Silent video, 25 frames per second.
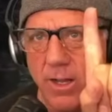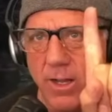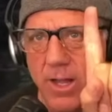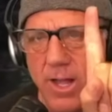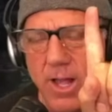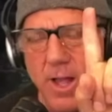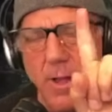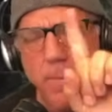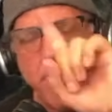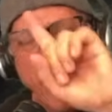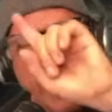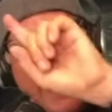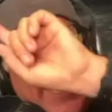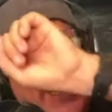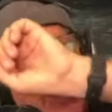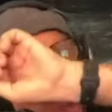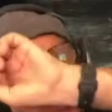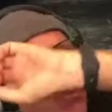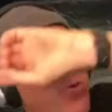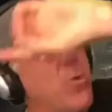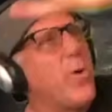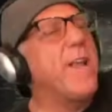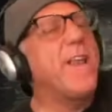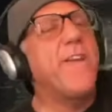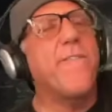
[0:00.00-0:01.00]
Make it
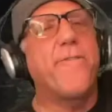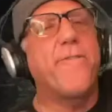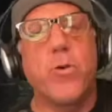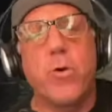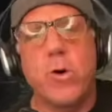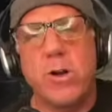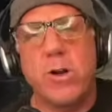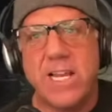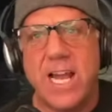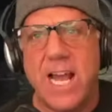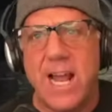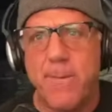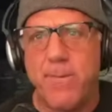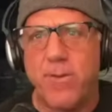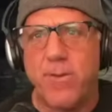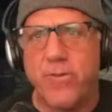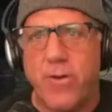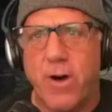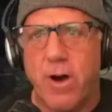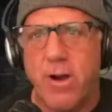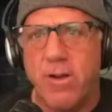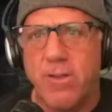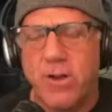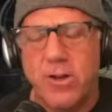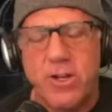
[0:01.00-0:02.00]
24 times
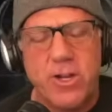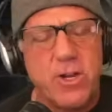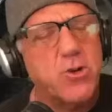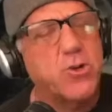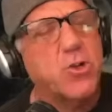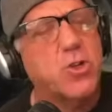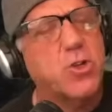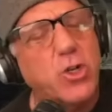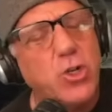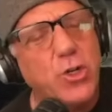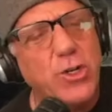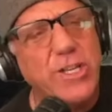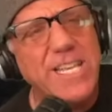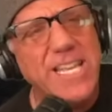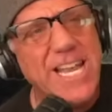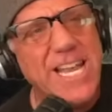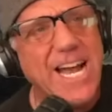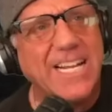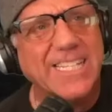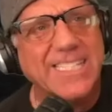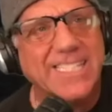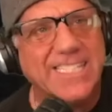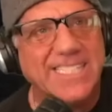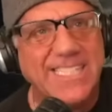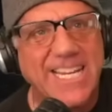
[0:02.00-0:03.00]
farther, you could
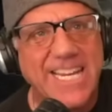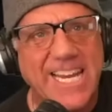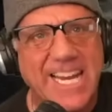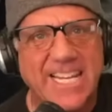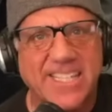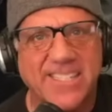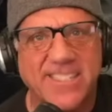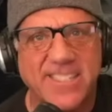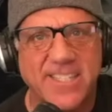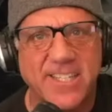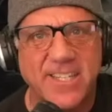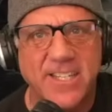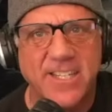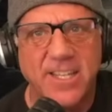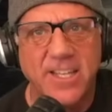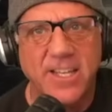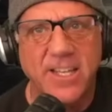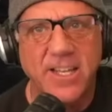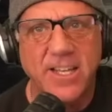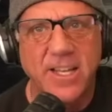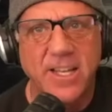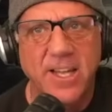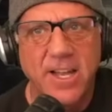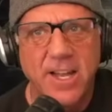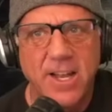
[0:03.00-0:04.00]
not see it,
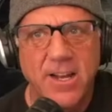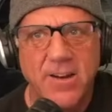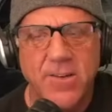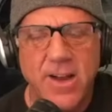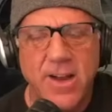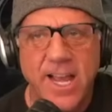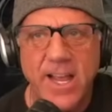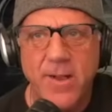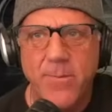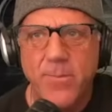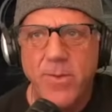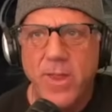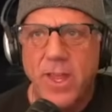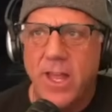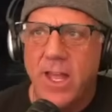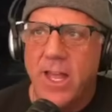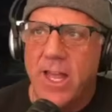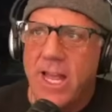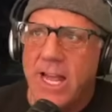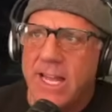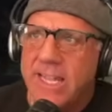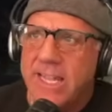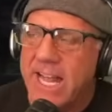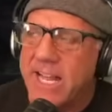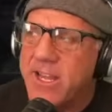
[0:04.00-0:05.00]
right?
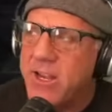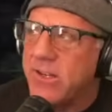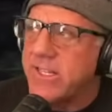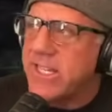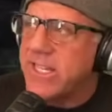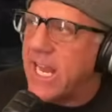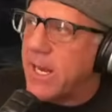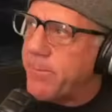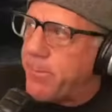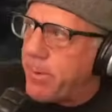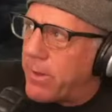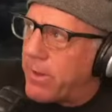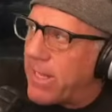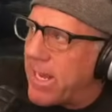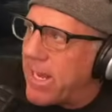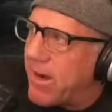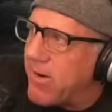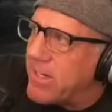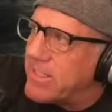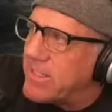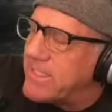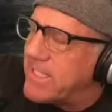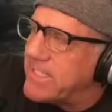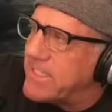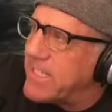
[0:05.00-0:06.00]
Then you take
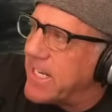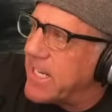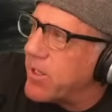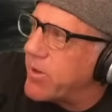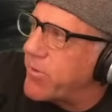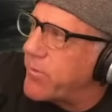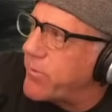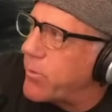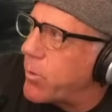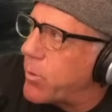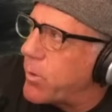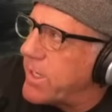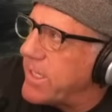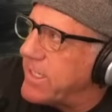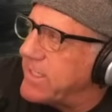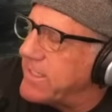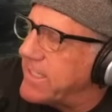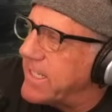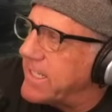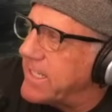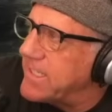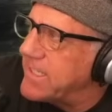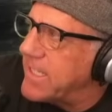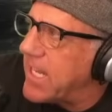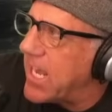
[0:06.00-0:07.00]
Polaris, they say is
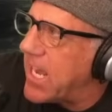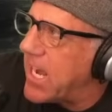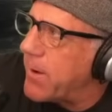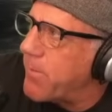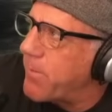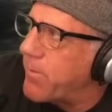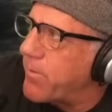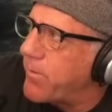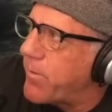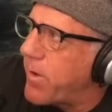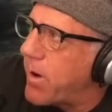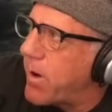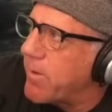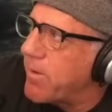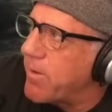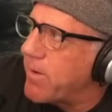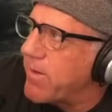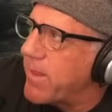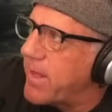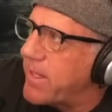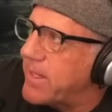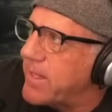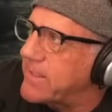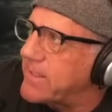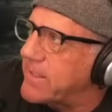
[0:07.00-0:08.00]
46 times farther
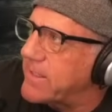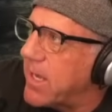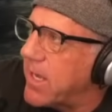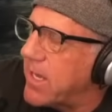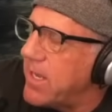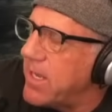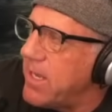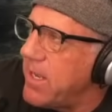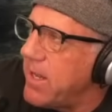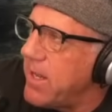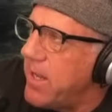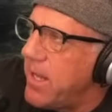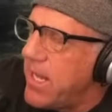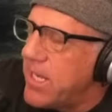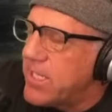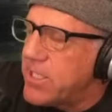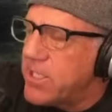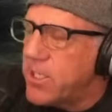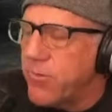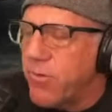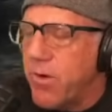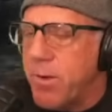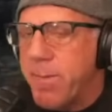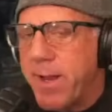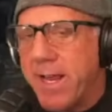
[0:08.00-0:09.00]
than the sun. So
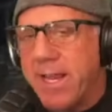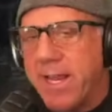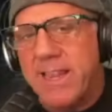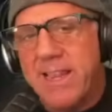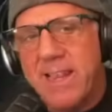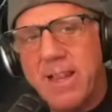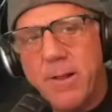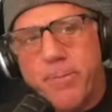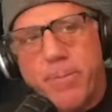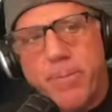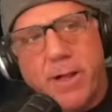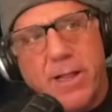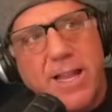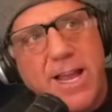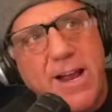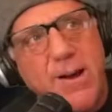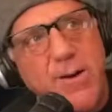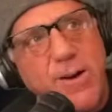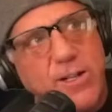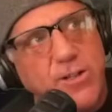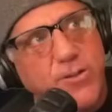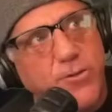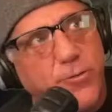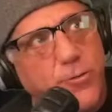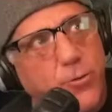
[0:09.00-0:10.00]
we made
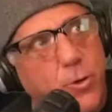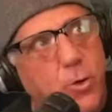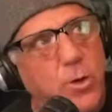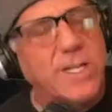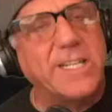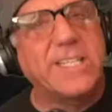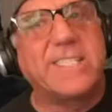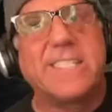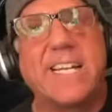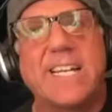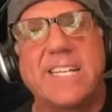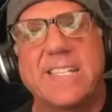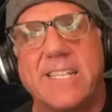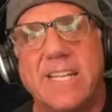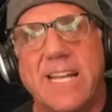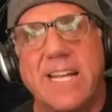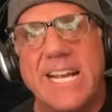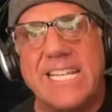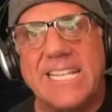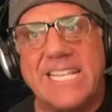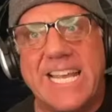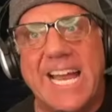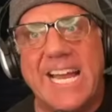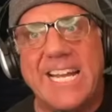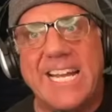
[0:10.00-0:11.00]
Polaris 46 light
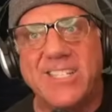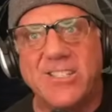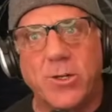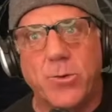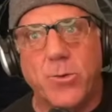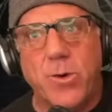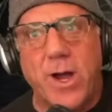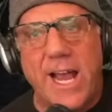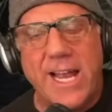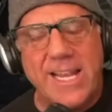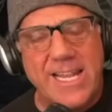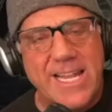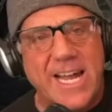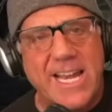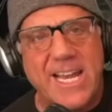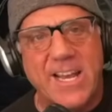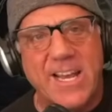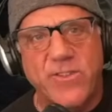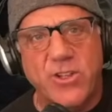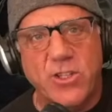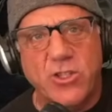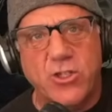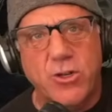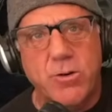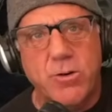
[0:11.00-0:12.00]
days away, not
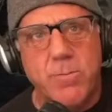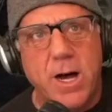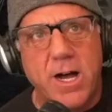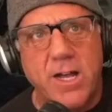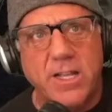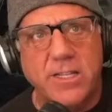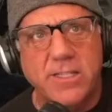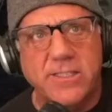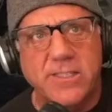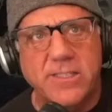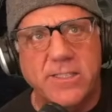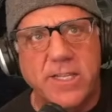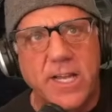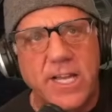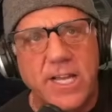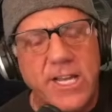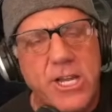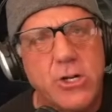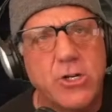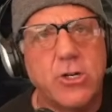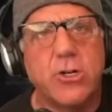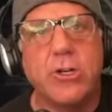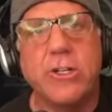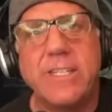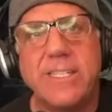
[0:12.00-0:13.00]
even two months. You
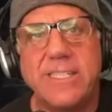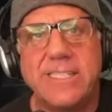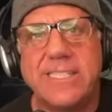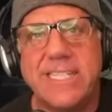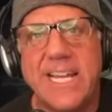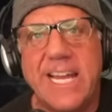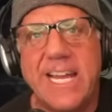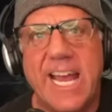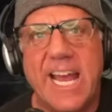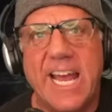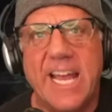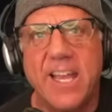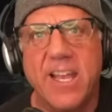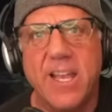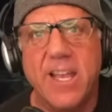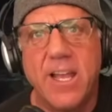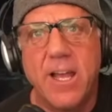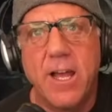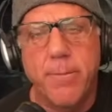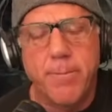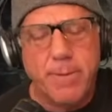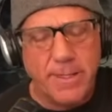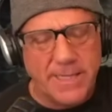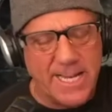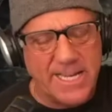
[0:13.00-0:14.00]
couldn't see it,
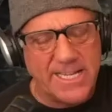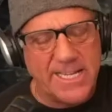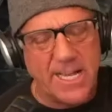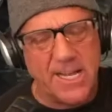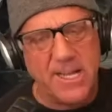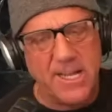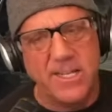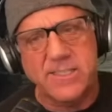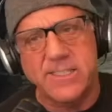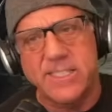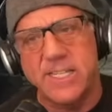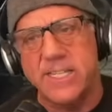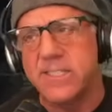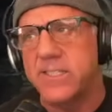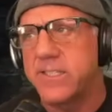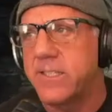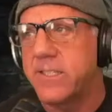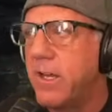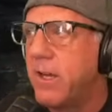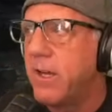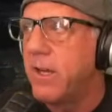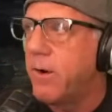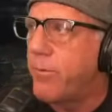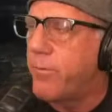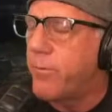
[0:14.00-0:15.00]
but they tell us it's
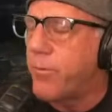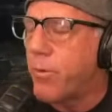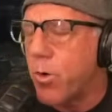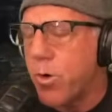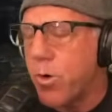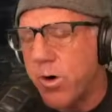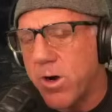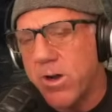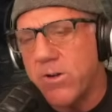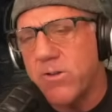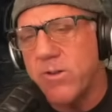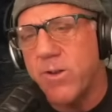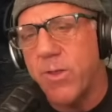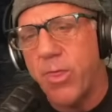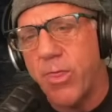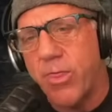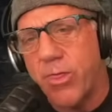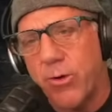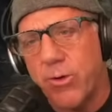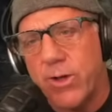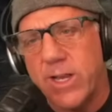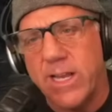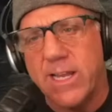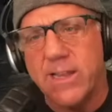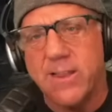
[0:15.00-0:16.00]

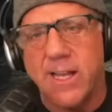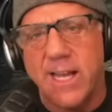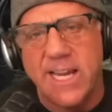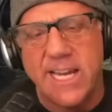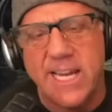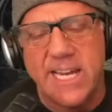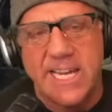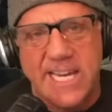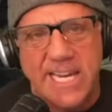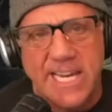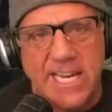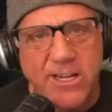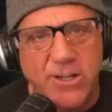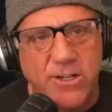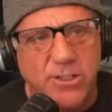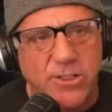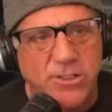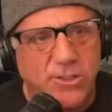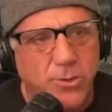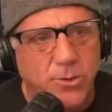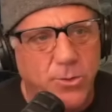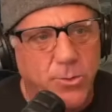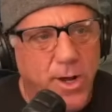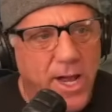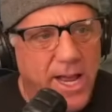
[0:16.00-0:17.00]
430 light years
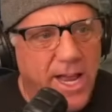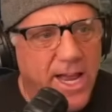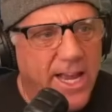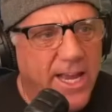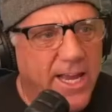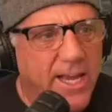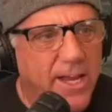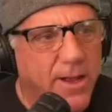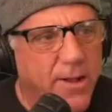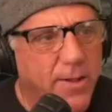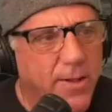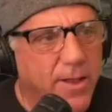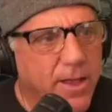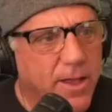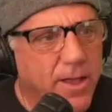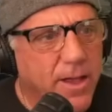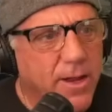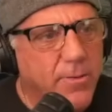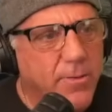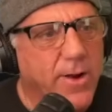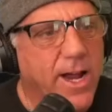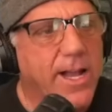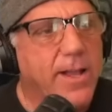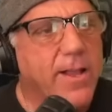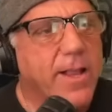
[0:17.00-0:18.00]
away,
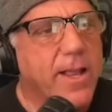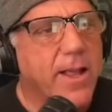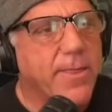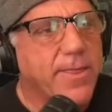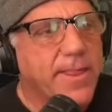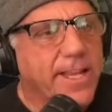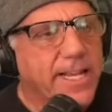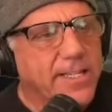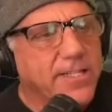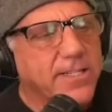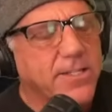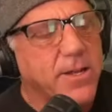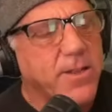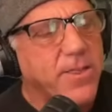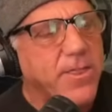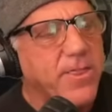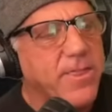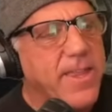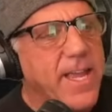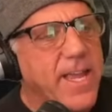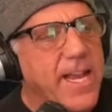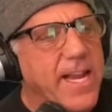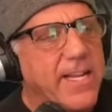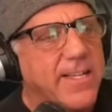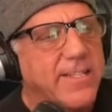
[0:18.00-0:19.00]
right? These are
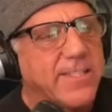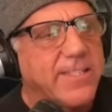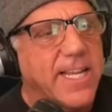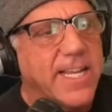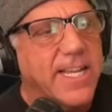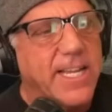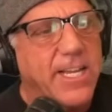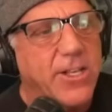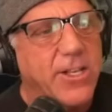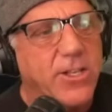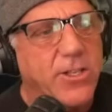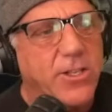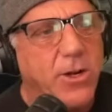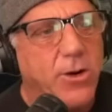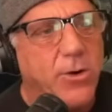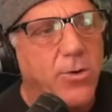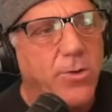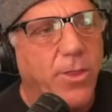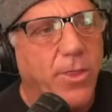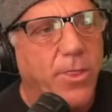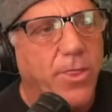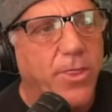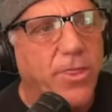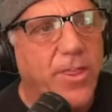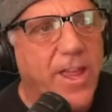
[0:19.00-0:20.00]
things that you don't
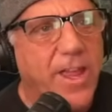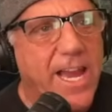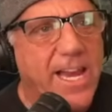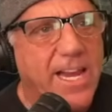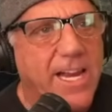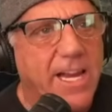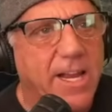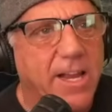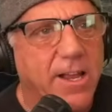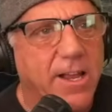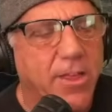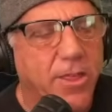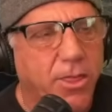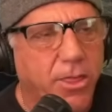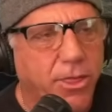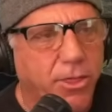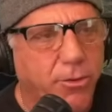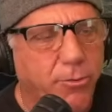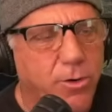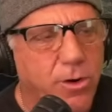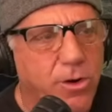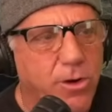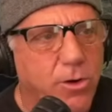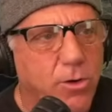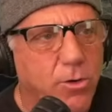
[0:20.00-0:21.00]
think
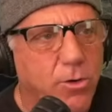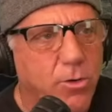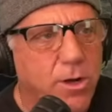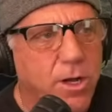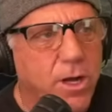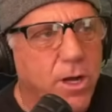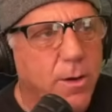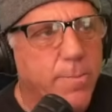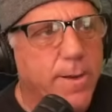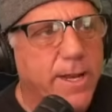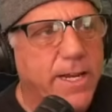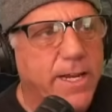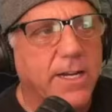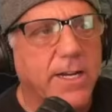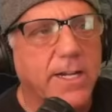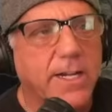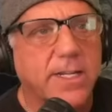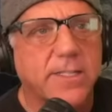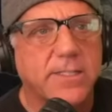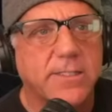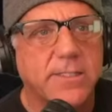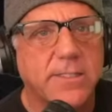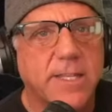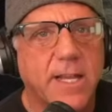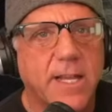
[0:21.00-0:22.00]
through
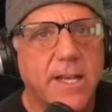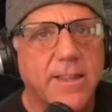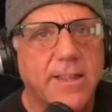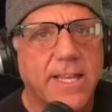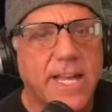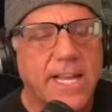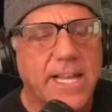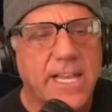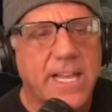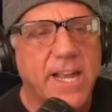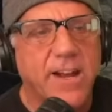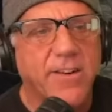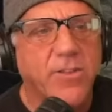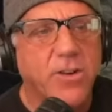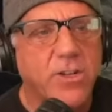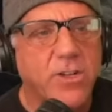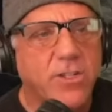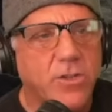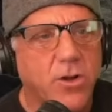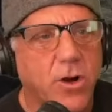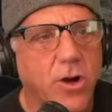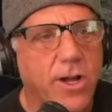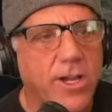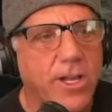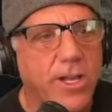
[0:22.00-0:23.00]
because they never
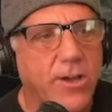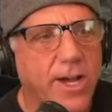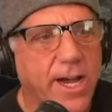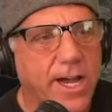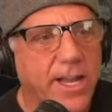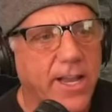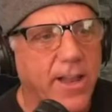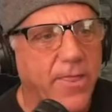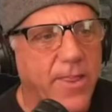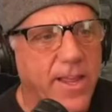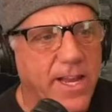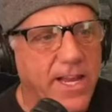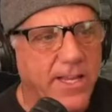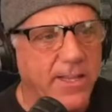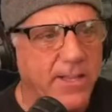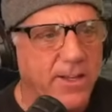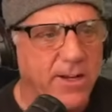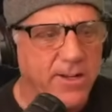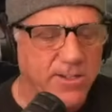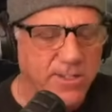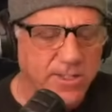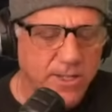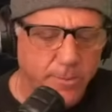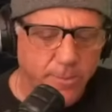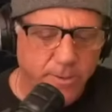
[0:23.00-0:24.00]
taught you how to think in
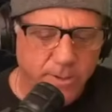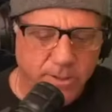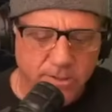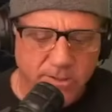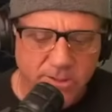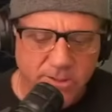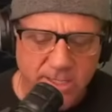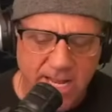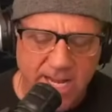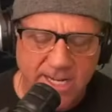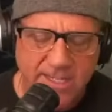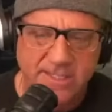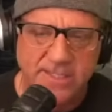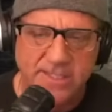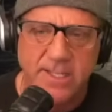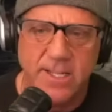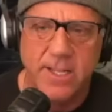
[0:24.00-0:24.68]
large numbers. Next.